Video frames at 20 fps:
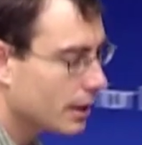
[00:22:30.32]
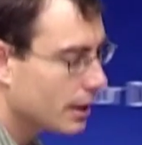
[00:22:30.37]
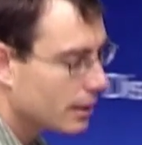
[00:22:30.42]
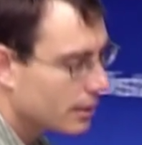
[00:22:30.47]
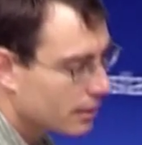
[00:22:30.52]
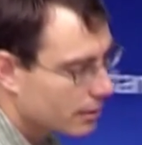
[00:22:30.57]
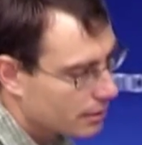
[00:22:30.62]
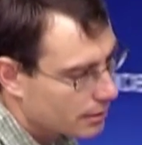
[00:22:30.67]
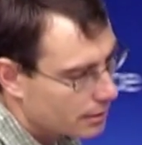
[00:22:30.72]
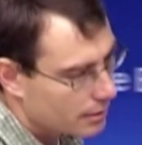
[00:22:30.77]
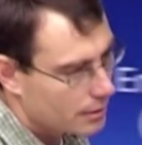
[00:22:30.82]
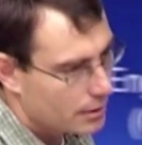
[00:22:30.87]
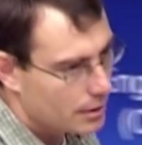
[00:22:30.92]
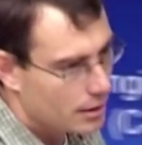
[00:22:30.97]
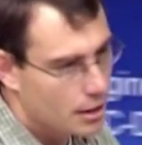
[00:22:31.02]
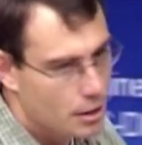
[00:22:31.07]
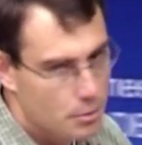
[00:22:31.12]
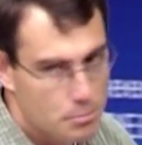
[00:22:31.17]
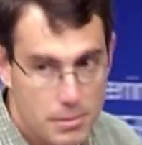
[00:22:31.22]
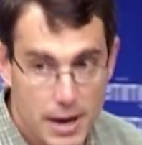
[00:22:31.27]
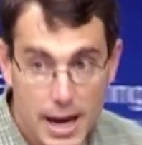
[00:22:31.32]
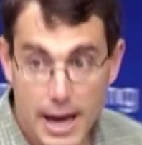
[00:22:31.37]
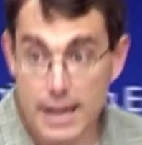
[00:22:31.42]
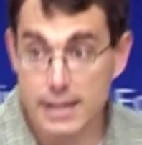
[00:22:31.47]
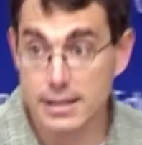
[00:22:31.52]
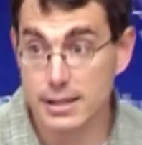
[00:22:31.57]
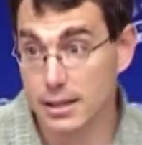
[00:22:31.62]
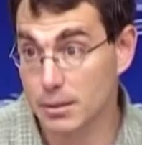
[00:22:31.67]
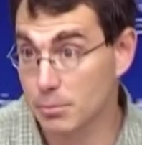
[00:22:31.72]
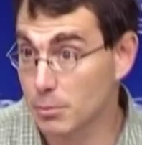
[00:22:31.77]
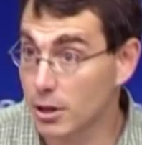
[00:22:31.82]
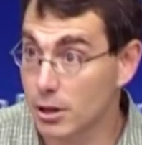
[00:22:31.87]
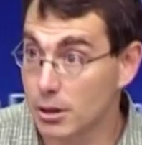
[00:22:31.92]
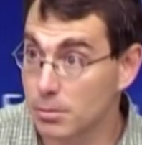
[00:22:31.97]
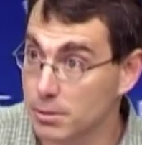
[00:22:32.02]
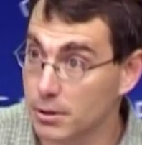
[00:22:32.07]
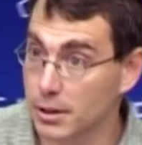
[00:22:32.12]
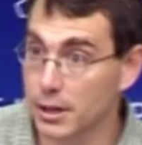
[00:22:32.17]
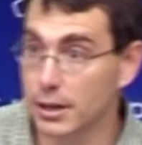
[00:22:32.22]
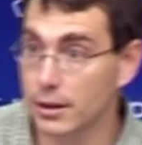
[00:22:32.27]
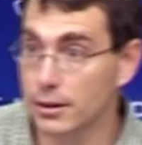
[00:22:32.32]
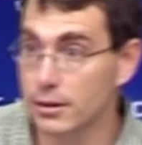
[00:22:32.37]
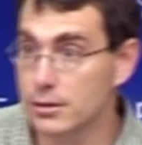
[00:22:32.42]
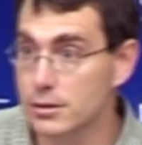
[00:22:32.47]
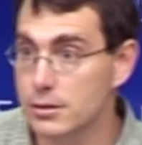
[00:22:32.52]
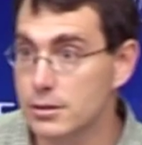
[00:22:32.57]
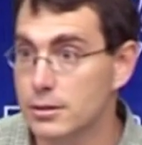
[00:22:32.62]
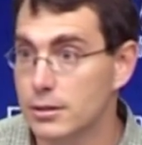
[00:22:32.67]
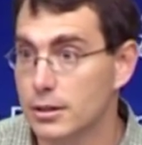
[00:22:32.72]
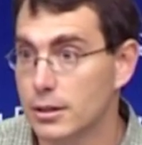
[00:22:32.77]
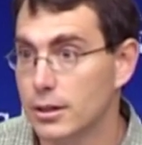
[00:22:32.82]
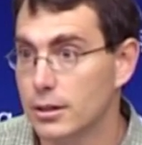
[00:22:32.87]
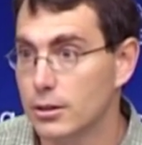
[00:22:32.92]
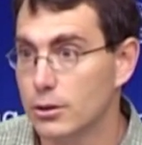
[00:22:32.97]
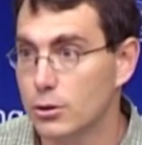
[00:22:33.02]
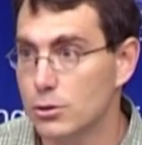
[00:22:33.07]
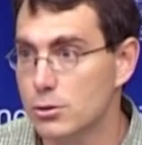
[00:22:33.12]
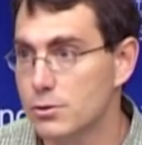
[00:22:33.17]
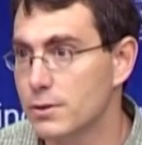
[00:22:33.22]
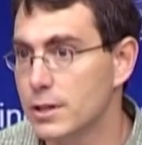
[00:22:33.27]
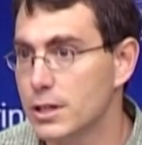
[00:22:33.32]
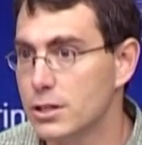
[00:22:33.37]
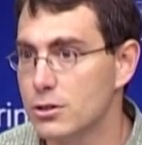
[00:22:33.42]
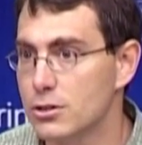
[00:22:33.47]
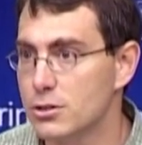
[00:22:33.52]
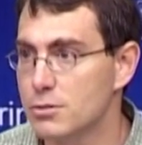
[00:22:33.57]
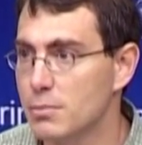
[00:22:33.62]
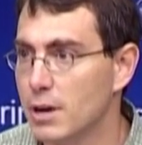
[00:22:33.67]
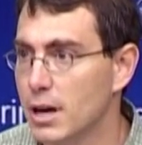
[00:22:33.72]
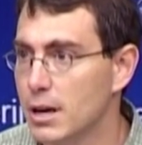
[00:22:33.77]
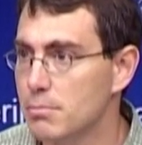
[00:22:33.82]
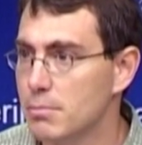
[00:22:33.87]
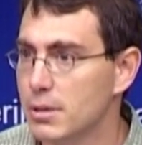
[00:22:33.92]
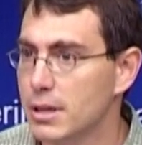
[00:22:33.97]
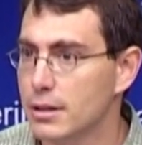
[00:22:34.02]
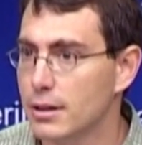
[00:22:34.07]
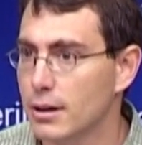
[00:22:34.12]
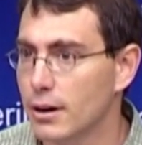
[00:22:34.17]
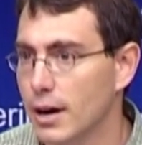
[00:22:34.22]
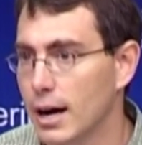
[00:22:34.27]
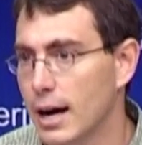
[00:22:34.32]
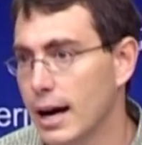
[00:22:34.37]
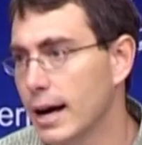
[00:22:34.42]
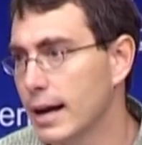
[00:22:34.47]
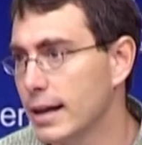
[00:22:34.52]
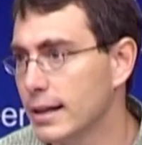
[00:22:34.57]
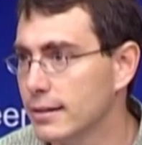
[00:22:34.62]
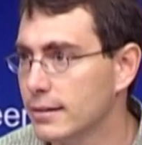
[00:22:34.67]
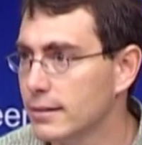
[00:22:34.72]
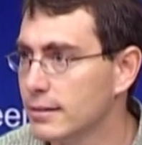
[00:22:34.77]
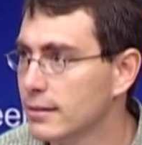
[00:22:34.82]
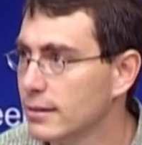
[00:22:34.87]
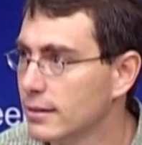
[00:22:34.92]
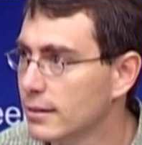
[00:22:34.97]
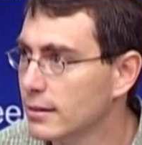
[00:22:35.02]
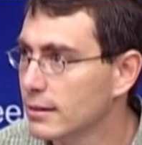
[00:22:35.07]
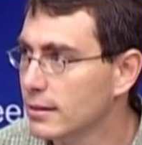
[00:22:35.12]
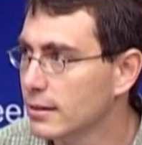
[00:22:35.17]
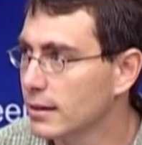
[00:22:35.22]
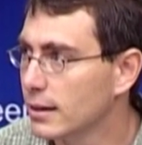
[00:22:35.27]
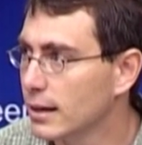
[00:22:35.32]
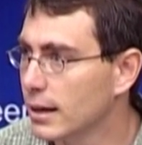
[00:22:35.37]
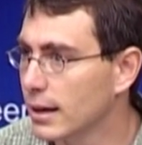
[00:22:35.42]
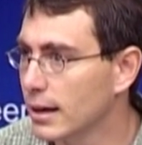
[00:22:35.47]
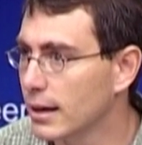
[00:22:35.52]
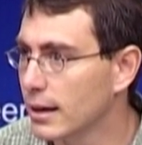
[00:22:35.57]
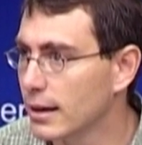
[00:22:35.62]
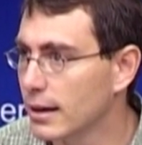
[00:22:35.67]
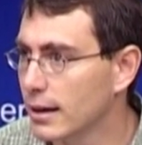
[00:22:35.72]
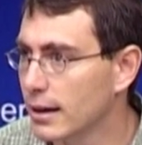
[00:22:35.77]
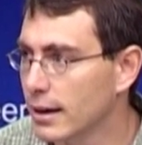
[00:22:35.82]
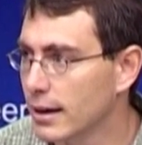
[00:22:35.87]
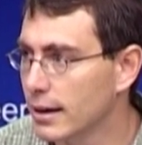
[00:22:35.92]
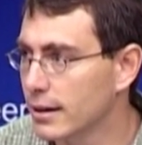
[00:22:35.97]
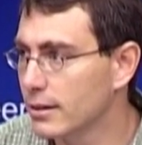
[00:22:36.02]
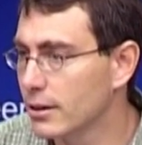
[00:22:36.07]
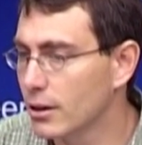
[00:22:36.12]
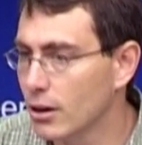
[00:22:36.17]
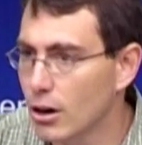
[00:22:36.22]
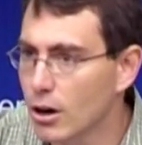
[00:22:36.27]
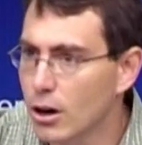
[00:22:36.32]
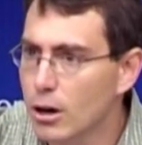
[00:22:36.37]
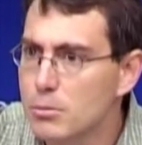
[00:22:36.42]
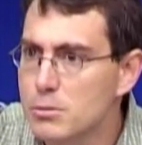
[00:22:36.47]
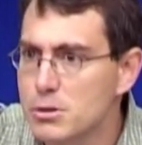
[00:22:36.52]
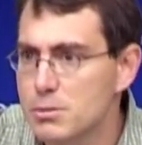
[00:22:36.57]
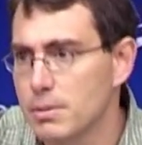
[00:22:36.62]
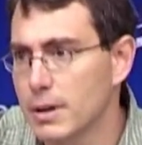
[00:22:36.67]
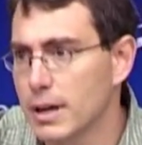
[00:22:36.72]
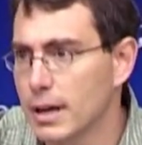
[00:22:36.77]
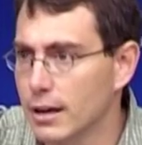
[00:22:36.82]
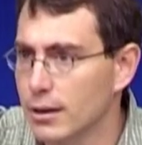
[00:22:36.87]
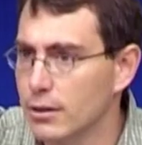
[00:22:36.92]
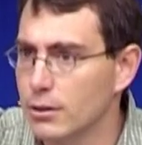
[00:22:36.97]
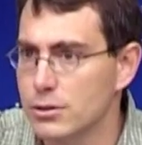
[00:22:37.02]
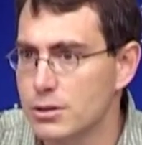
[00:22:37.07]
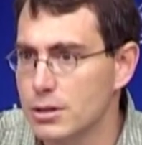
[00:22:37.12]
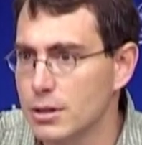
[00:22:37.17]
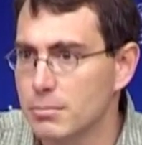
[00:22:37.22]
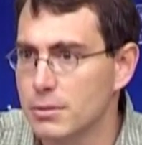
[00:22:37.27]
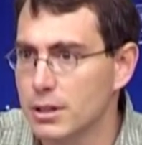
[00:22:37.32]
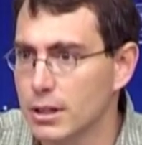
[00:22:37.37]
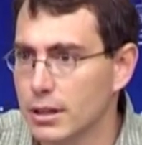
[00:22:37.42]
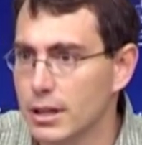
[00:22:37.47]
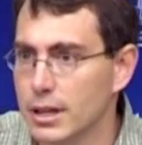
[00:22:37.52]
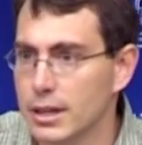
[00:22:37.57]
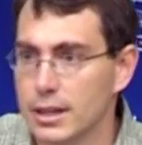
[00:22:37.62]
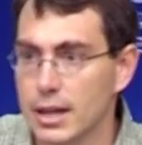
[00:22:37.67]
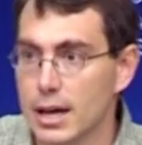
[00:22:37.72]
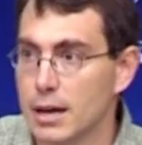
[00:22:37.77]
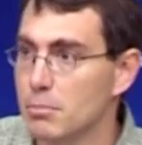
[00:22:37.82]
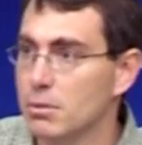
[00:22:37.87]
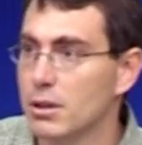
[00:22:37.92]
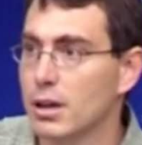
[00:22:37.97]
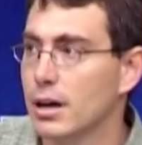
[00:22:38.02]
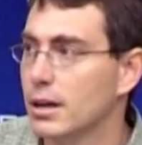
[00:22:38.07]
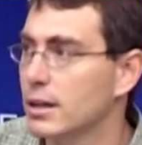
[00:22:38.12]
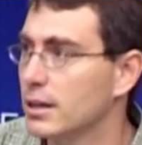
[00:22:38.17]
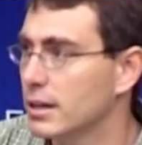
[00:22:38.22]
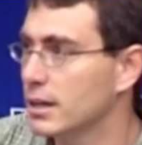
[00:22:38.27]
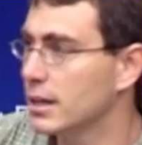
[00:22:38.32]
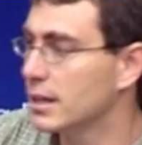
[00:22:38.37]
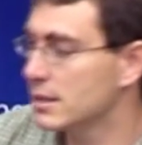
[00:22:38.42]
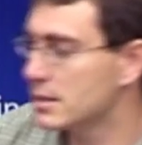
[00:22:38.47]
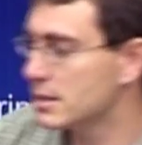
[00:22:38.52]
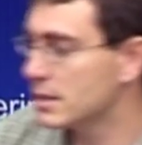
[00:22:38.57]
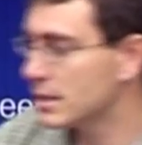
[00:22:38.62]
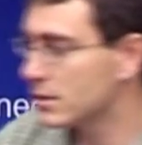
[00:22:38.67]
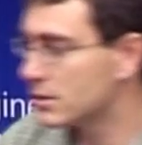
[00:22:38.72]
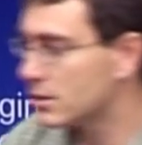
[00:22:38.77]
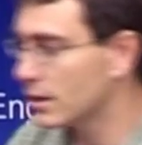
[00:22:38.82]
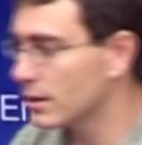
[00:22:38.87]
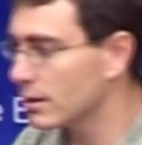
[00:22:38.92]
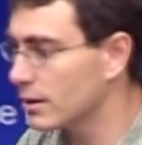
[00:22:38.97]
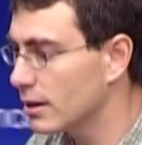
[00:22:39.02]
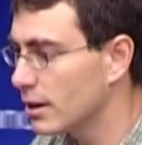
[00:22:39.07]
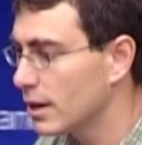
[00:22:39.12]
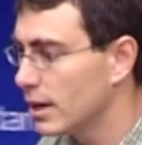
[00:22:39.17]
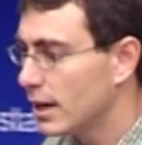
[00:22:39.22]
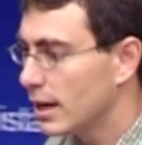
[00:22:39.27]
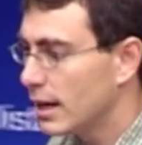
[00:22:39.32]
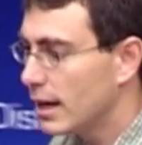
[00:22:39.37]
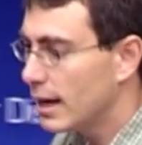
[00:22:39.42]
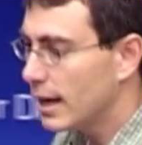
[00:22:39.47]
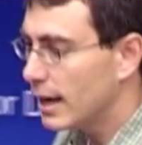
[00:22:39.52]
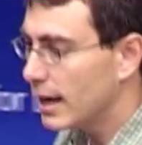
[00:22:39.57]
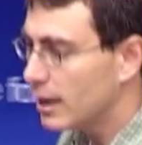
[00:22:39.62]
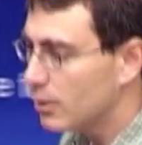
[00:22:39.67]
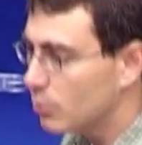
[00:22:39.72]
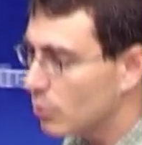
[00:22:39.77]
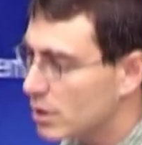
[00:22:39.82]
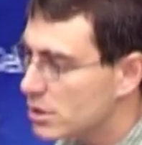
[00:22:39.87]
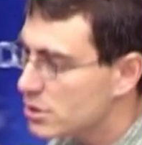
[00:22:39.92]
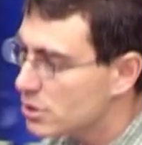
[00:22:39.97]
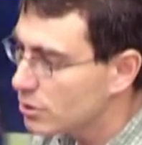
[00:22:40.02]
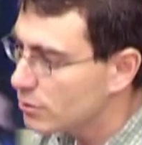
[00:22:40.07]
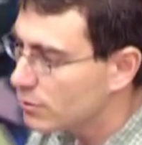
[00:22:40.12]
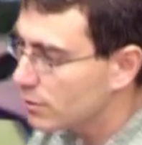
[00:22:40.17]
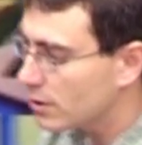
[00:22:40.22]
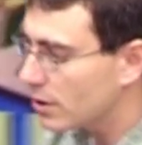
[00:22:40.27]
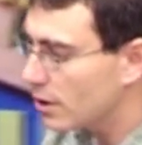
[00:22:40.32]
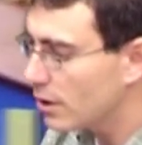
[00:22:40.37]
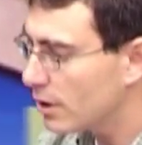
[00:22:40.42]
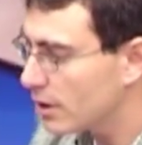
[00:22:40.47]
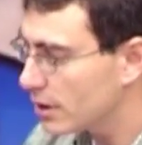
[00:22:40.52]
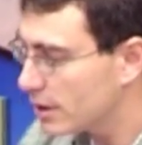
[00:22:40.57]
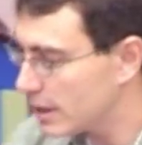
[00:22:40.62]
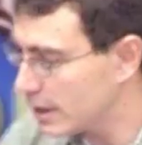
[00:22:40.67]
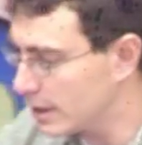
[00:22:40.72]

at basketball players, those features might be their height and, and, their arm span or something like that plotted against each other. And what you've learned